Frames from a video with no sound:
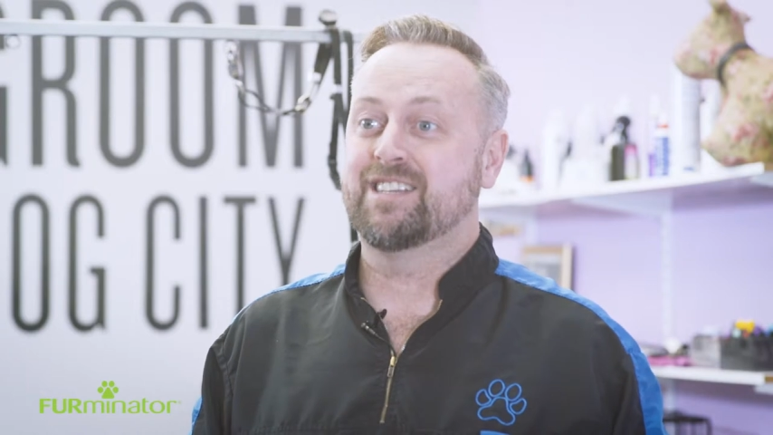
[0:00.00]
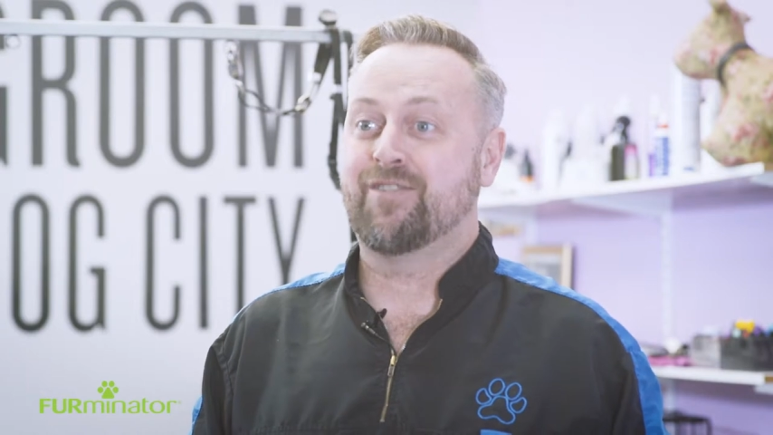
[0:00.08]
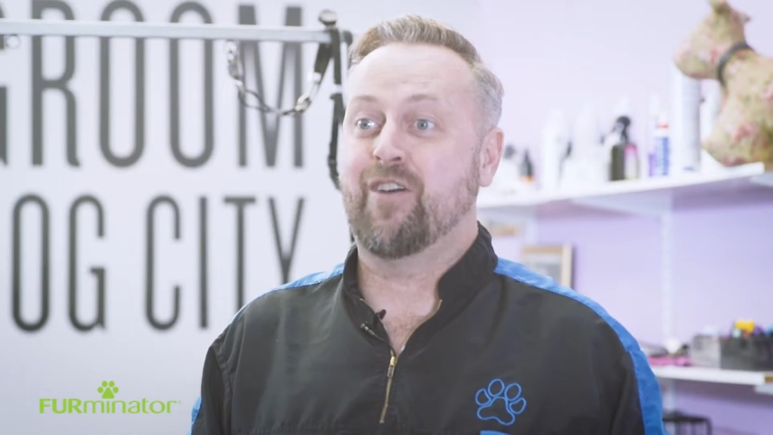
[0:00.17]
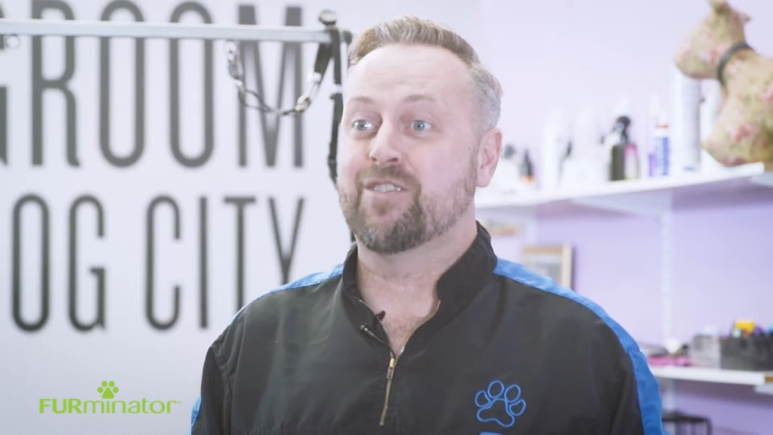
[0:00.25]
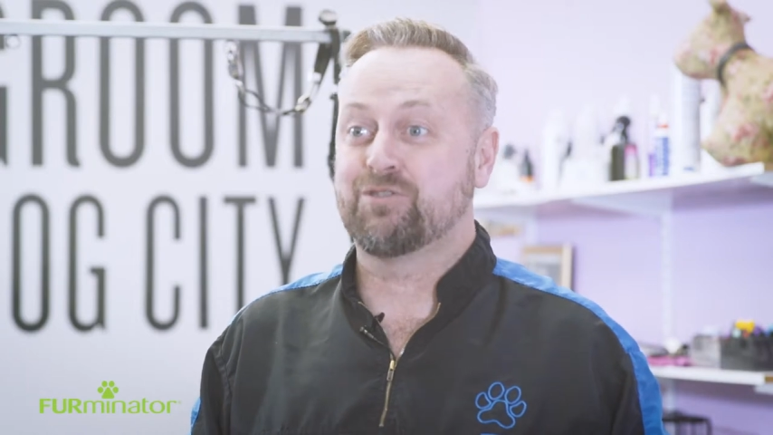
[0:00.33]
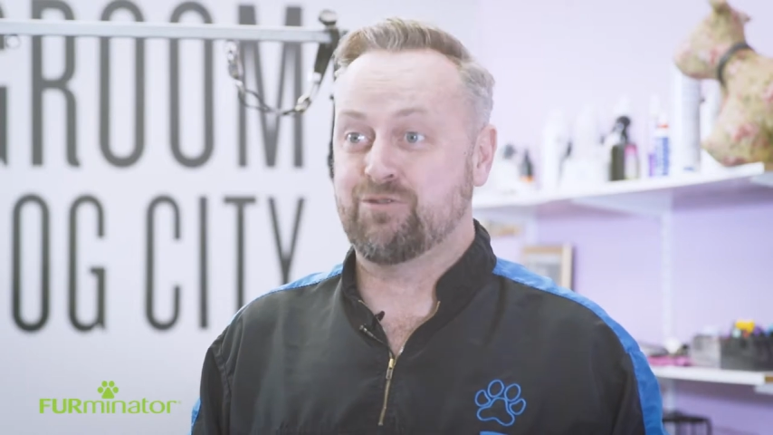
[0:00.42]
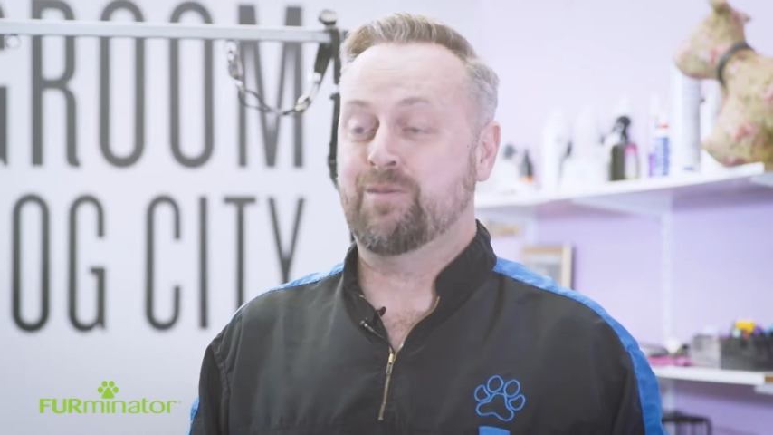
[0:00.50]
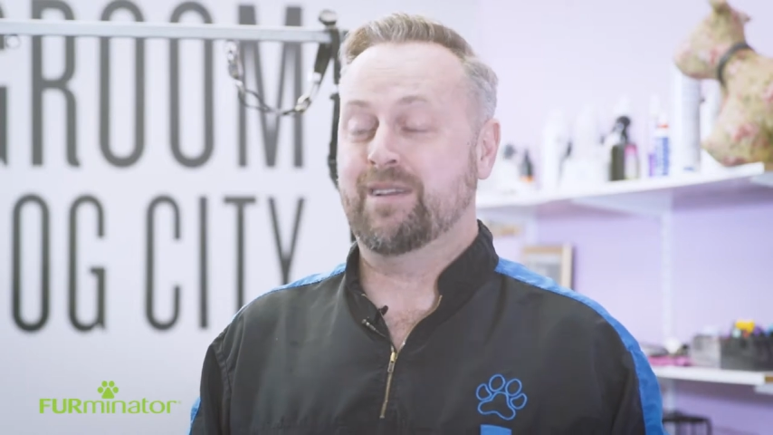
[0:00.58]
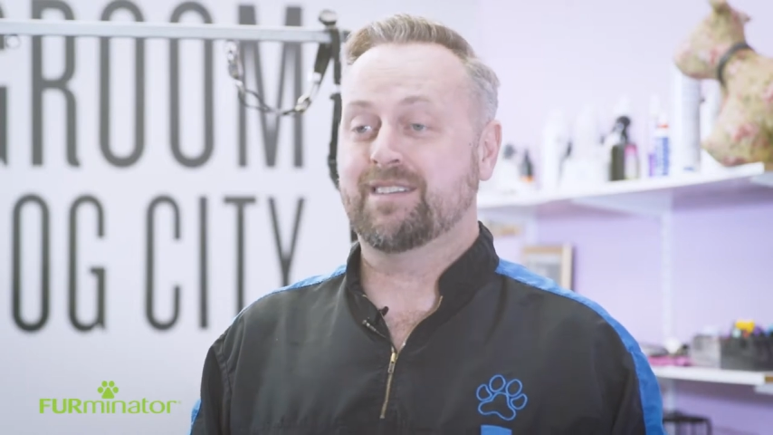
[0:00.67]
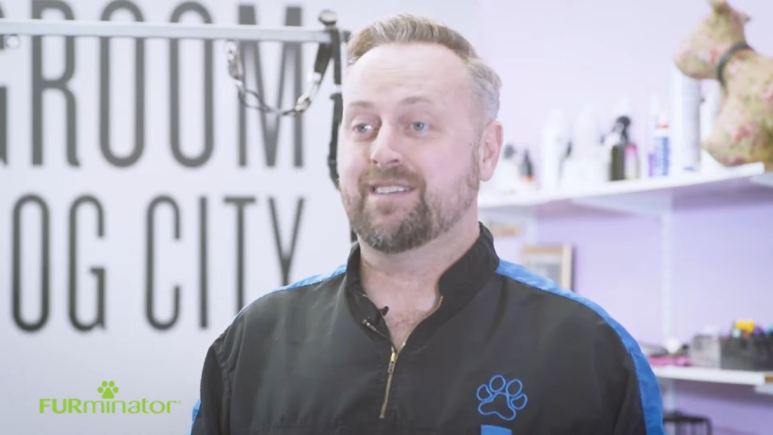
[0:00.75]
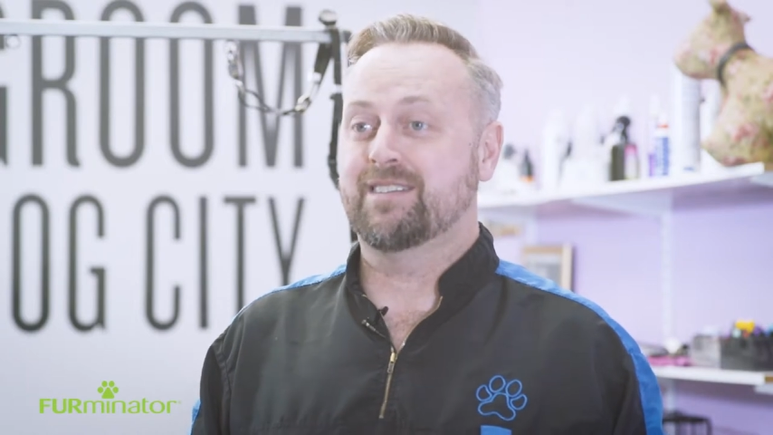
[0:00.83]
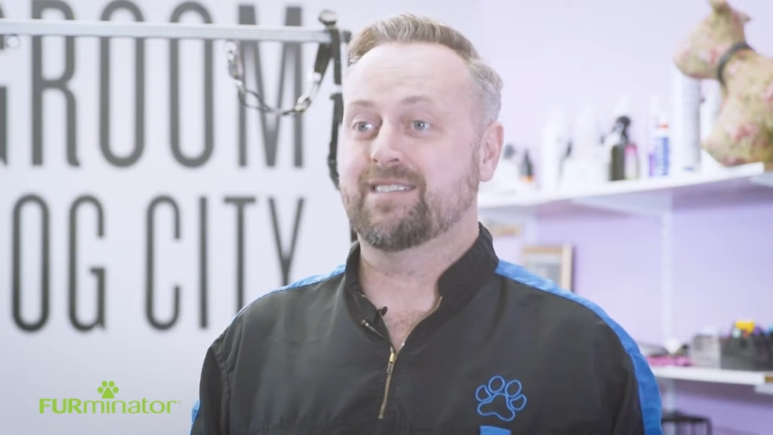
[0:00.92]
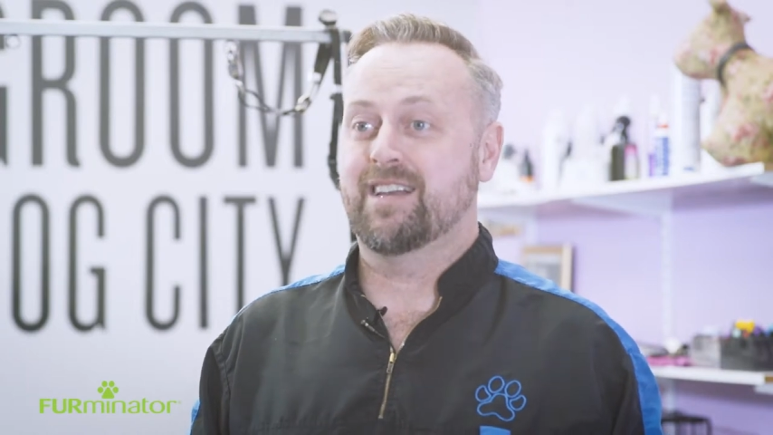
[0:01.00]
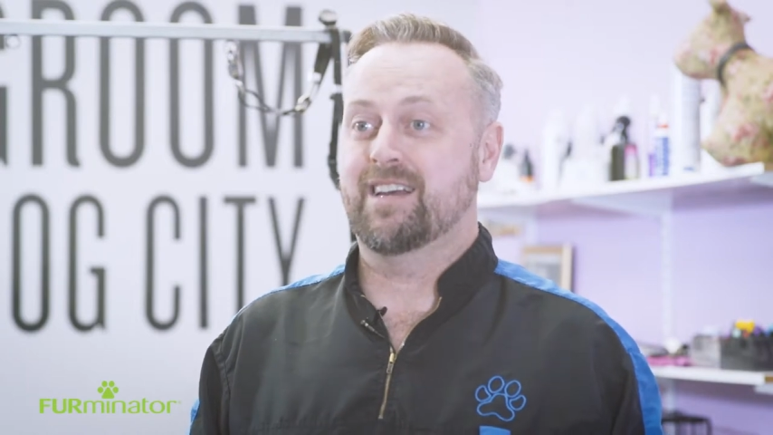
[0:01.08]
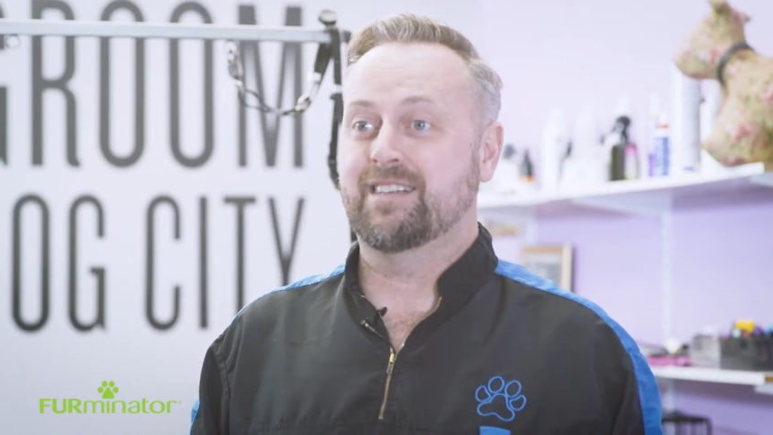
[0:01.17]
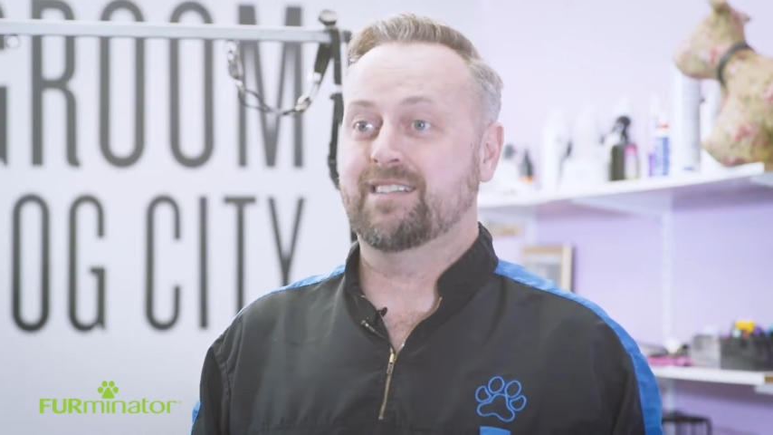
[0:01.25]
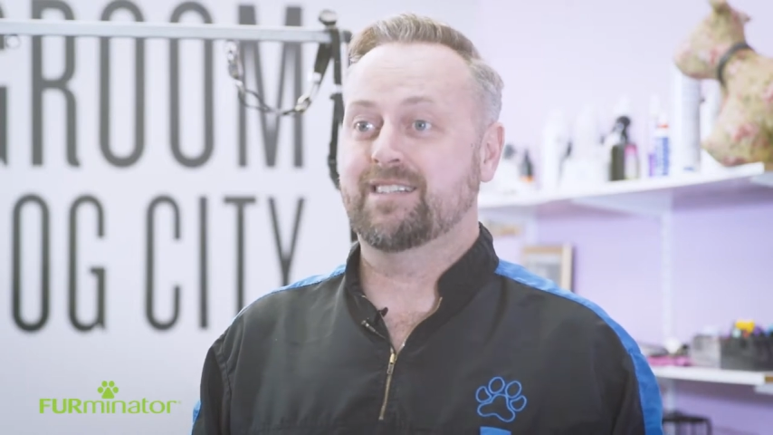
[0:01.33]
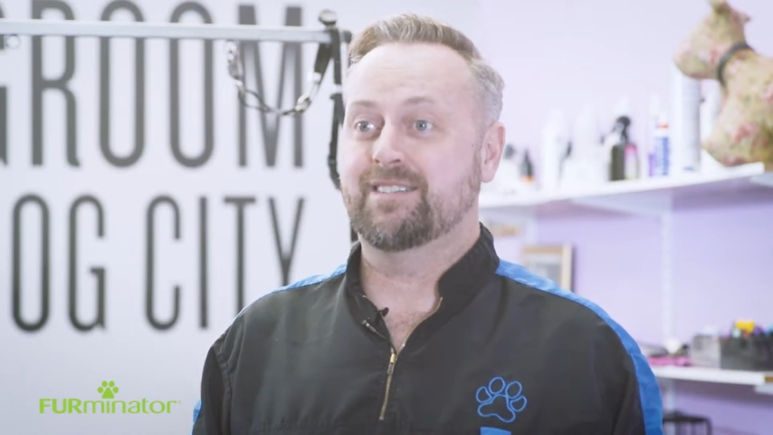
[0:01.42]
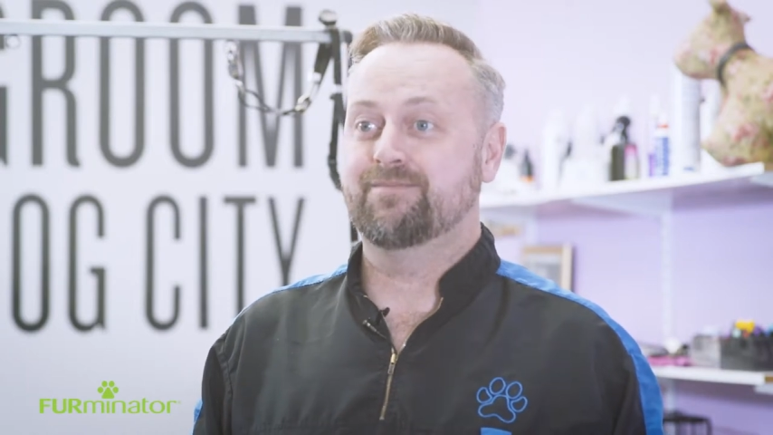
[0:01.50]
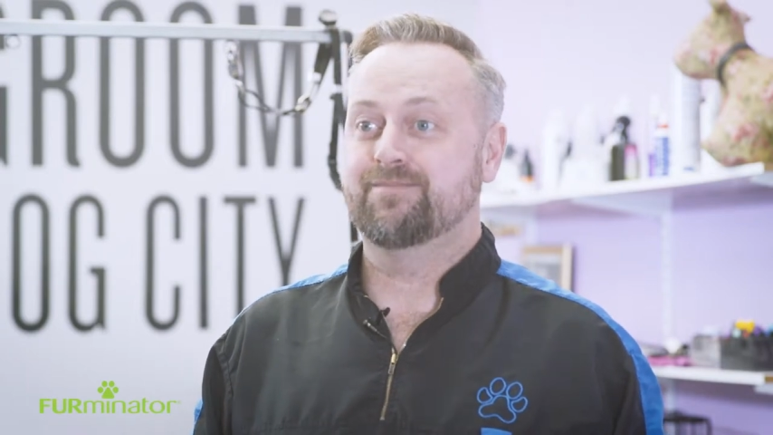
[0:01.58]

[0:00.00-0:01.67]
as far as grooming is concerned.